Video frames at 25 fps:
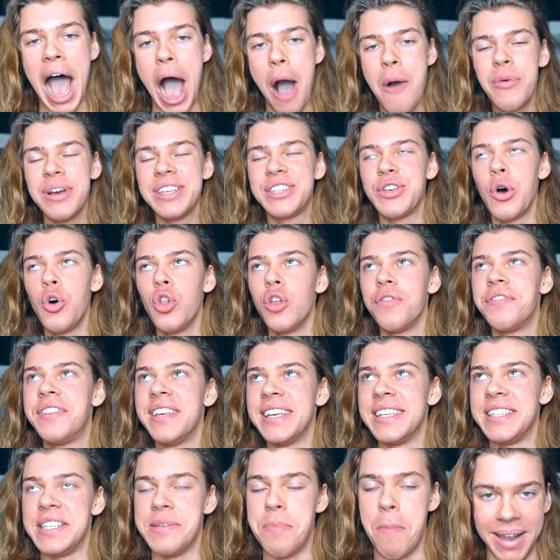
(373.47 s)
How has all of
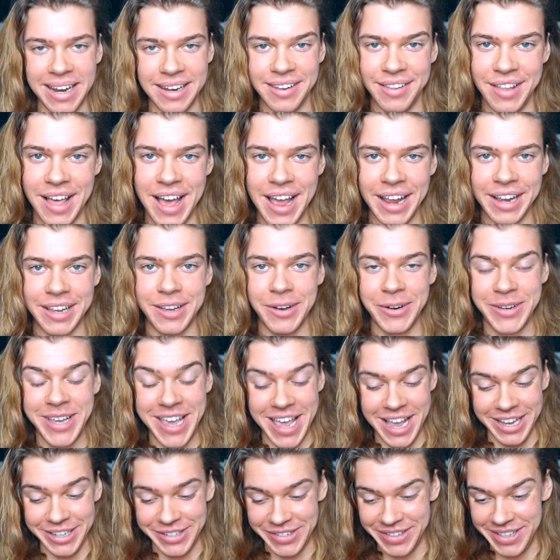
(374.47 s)
this been like?
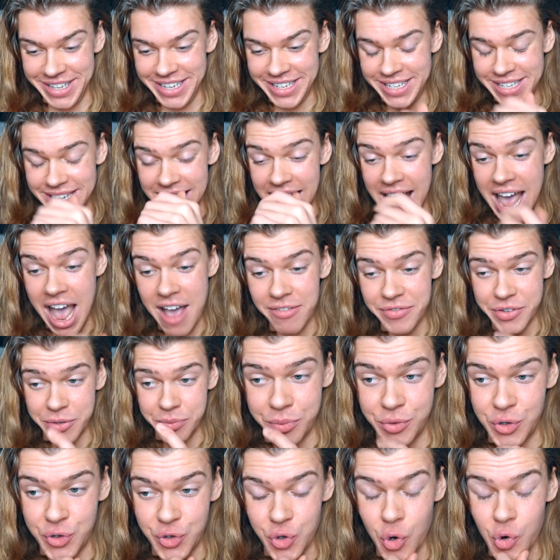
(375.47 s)
Okay, so this, I have
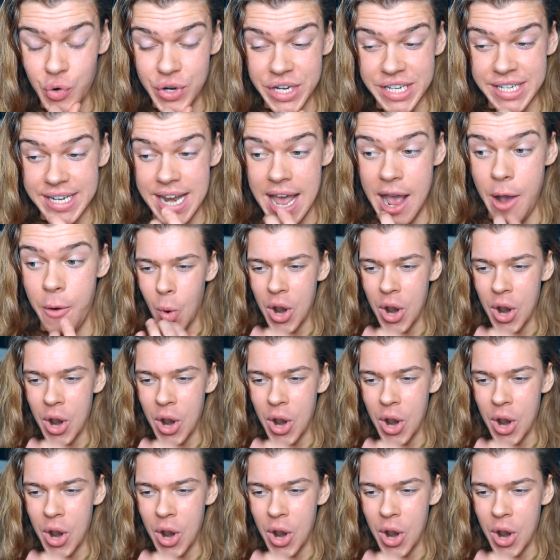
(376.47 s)
some stories now.